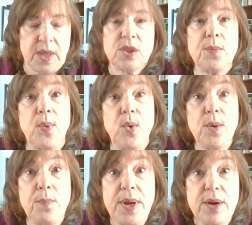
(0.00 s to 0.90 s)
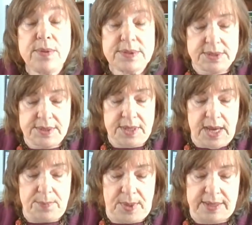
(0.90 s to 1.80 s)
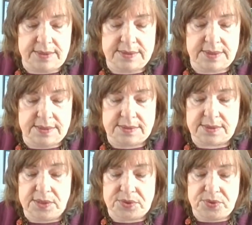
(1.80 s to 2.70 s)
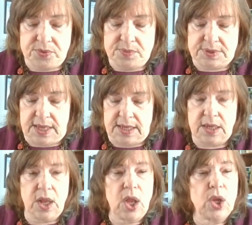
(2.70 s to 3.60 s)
The poor parenting hypothesis assumes that